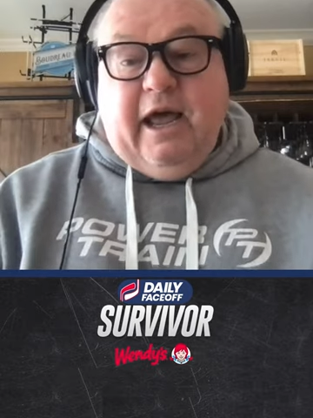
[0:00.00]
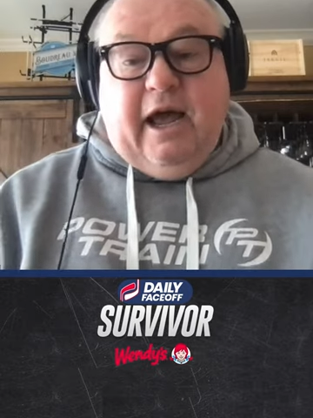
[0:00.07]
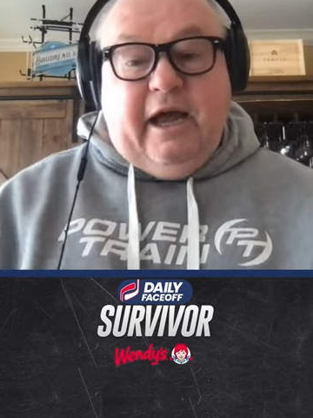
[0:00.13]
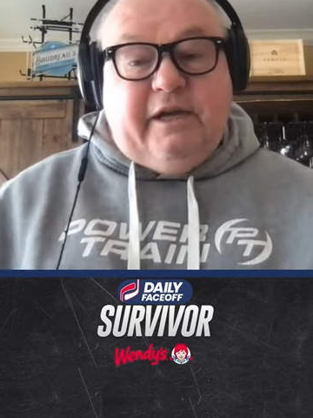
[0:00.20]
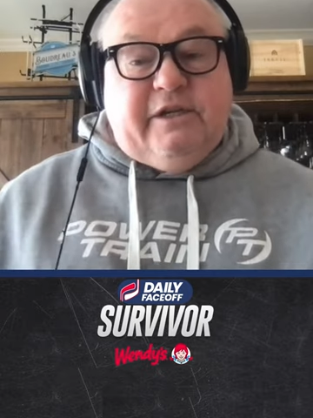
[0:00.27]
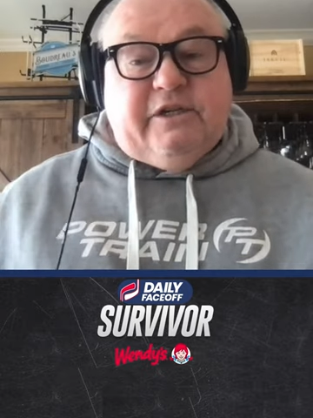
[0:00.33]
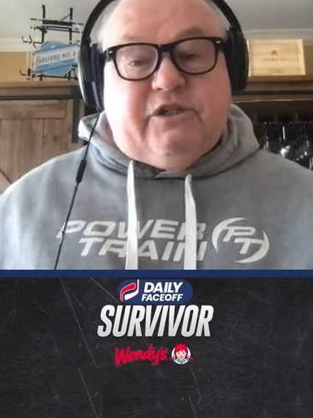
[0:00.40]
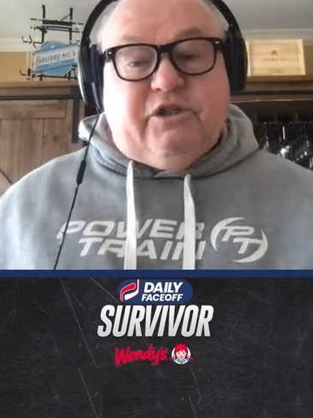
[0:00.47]

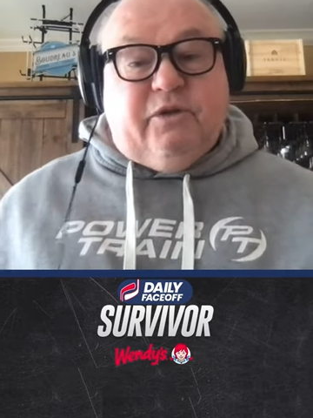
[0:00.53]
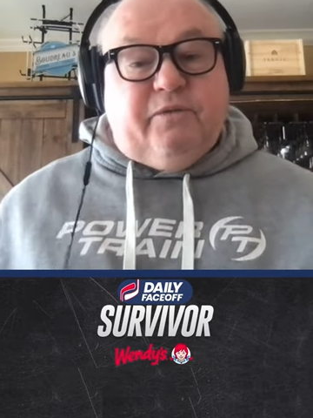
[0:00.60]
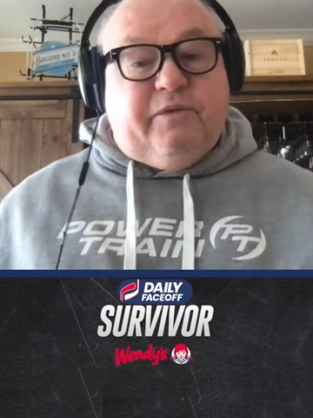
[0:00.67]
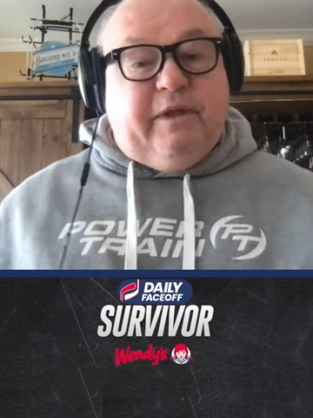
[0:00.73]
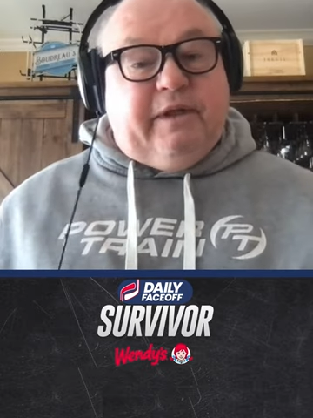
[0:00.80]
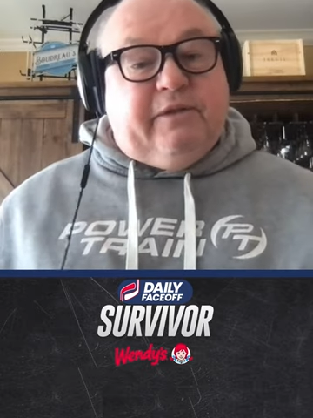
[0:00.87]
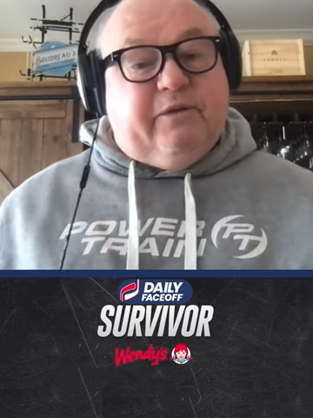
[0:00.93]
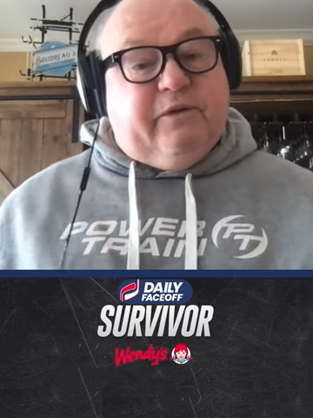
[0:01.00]
I just don't
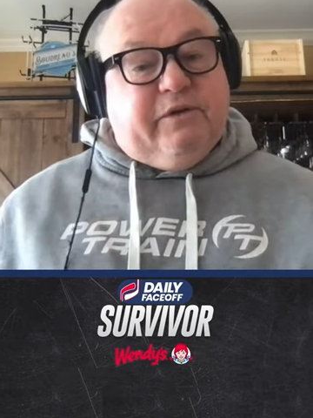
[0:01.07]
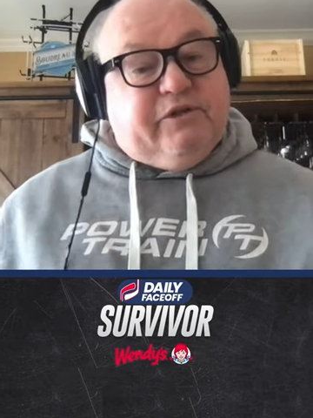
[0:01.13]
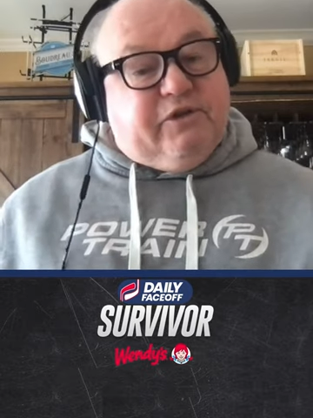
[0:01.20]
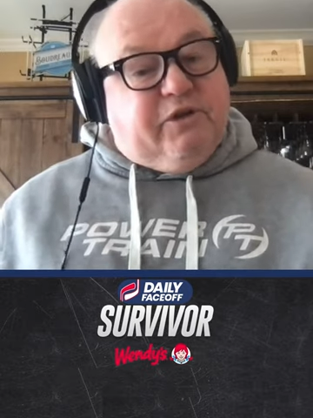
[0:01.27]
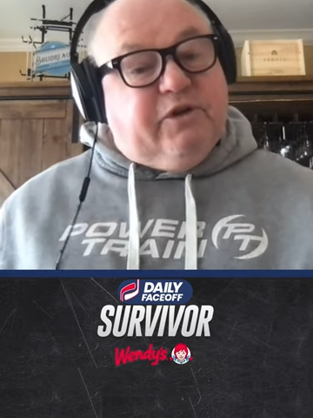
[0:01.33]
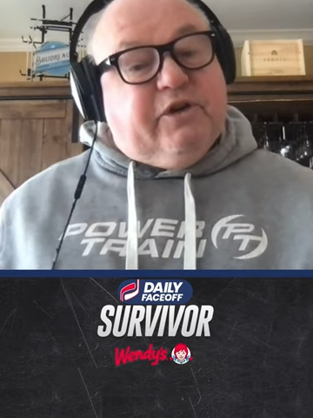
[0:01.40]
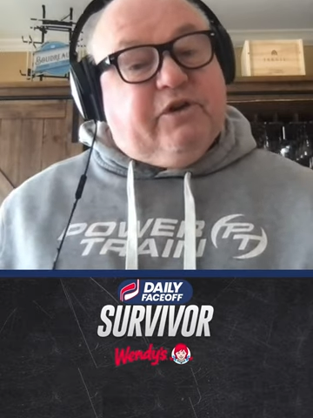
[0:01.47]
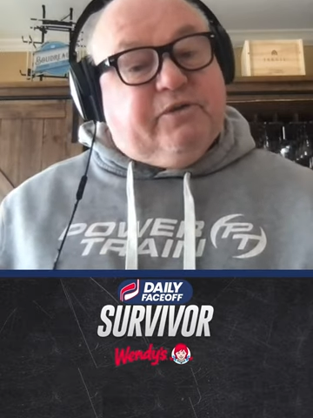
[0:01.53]
think they're as
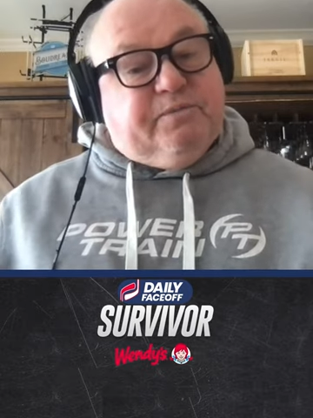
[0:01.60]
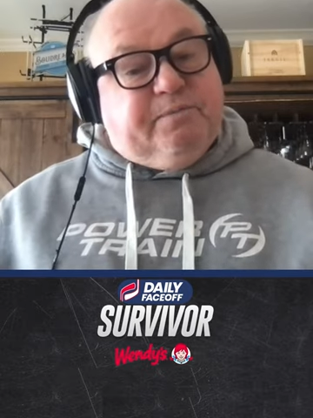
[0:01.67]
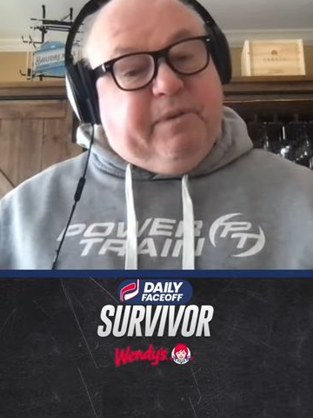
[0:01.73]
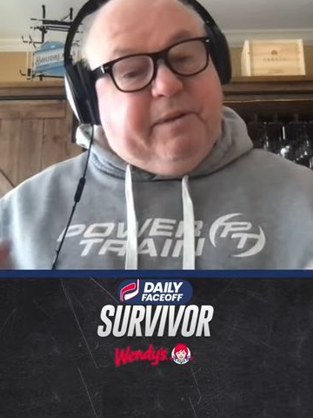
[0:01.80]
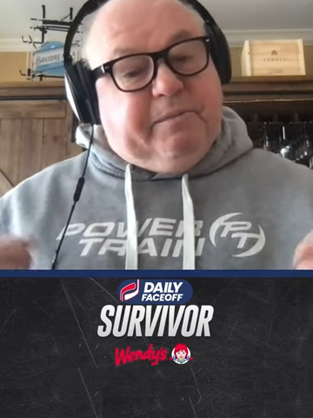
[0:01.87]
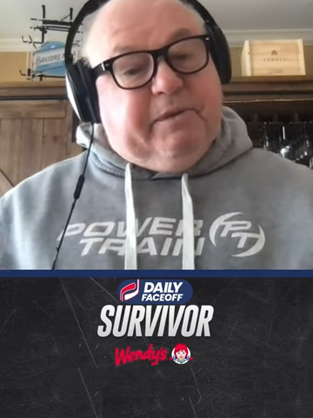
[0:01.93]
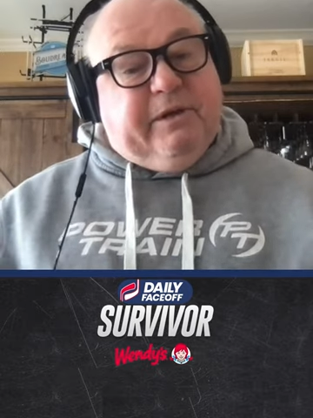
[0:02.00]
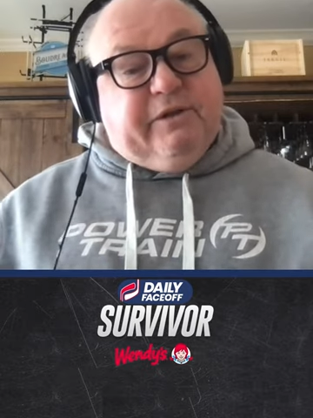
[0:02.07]
good as
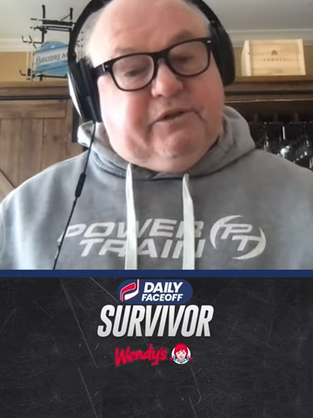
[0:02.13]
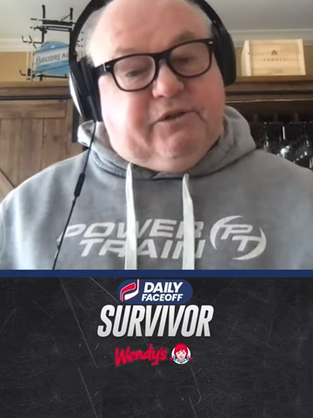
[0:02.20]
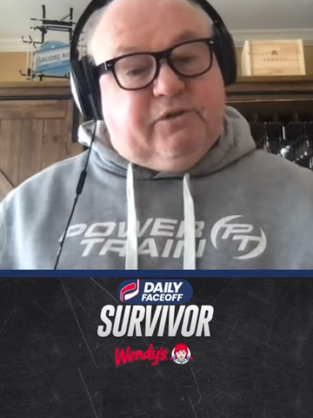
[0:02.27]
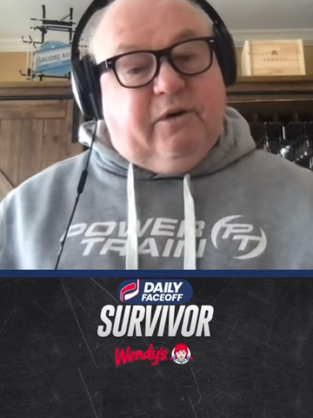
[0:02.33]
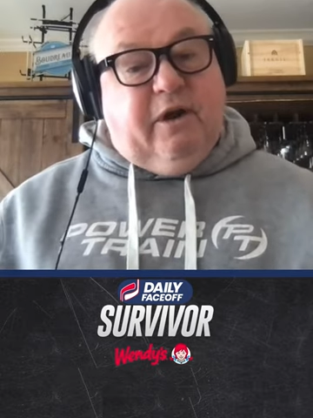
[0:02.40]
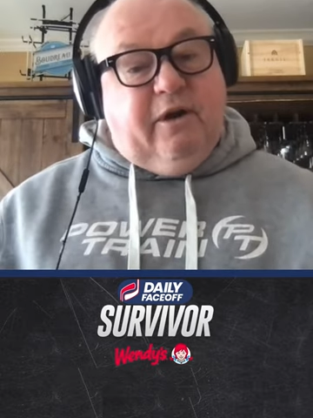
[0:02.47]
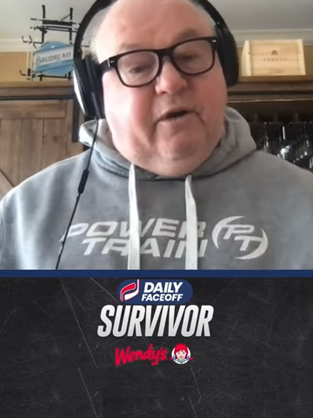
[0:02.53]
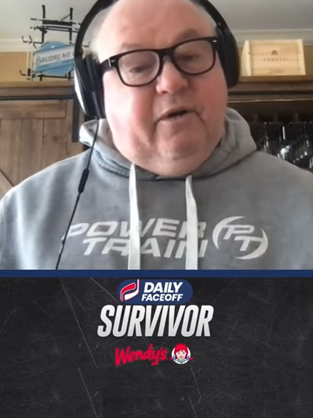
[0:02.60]
people in
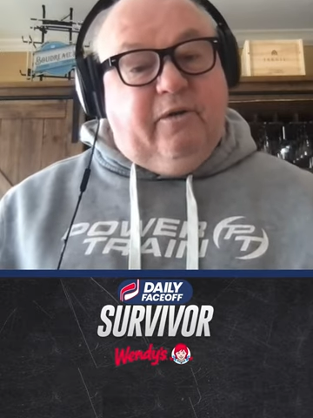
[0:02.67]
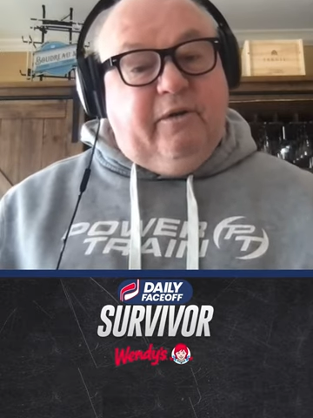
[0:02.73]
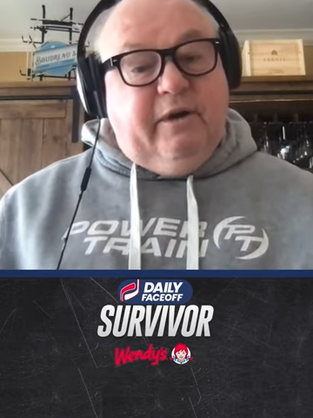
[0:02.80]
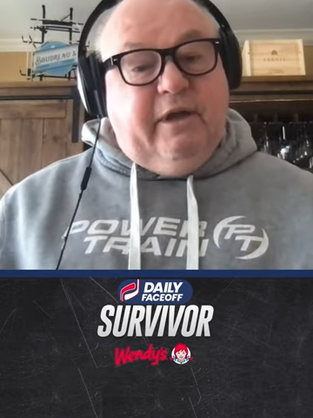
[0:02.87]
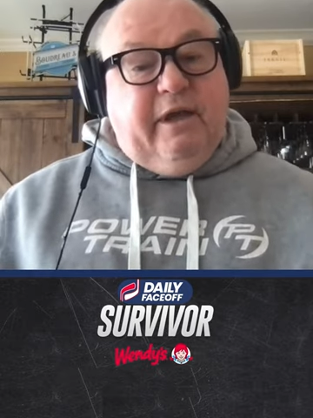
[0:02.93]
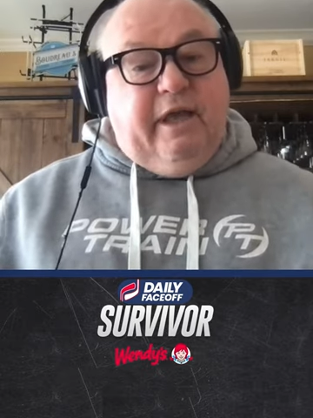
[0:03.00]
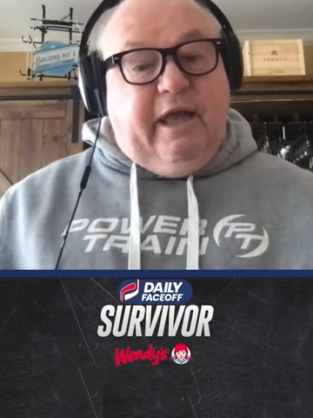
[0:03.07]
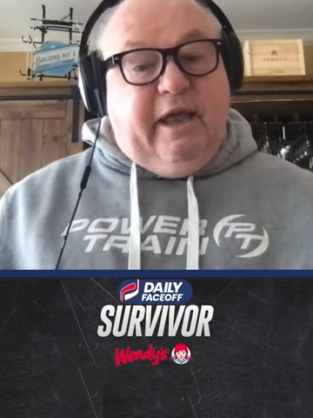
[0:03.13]
Toronto
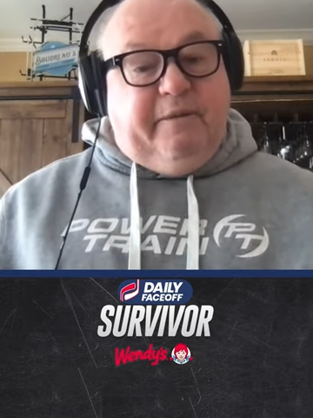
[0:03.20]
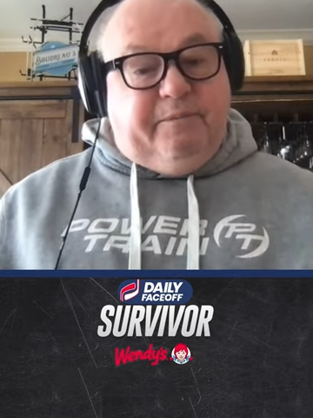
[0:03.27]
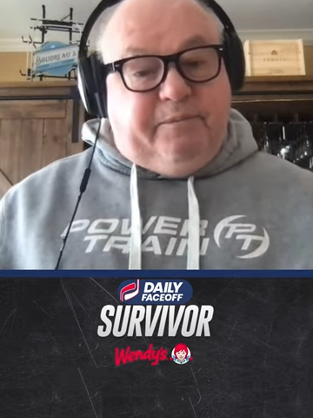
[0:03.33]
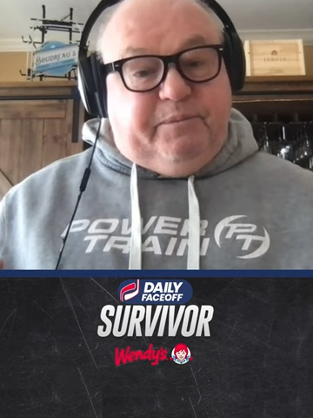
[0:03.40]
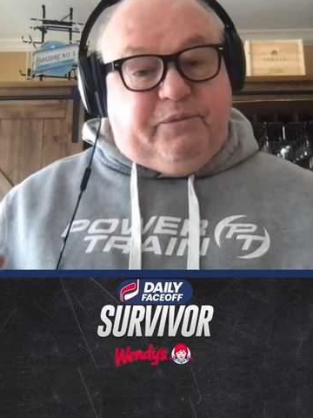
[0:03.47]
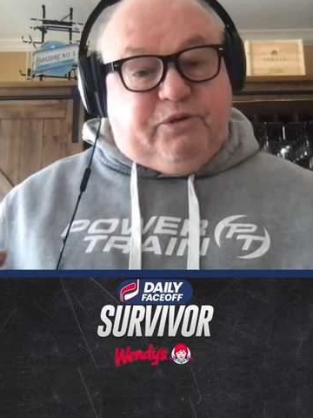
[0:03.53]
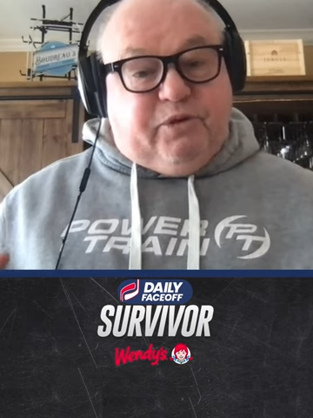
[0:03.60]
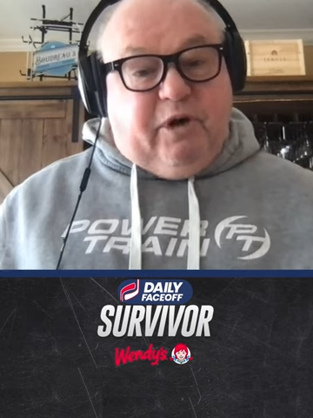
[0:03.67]
and
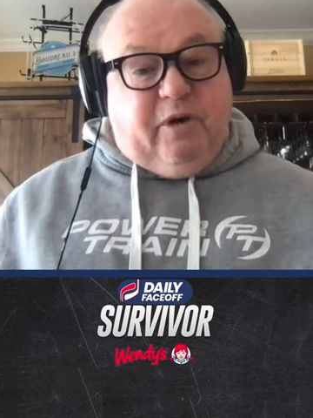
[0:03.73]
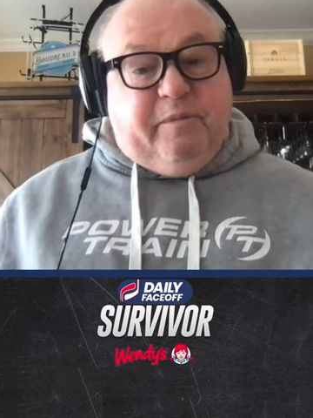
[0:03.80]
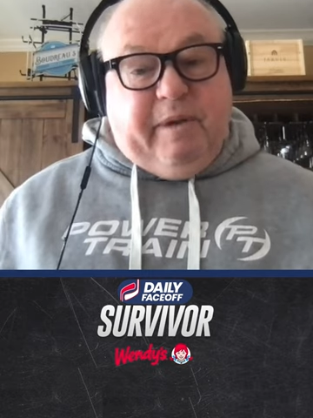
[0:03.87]
Toronto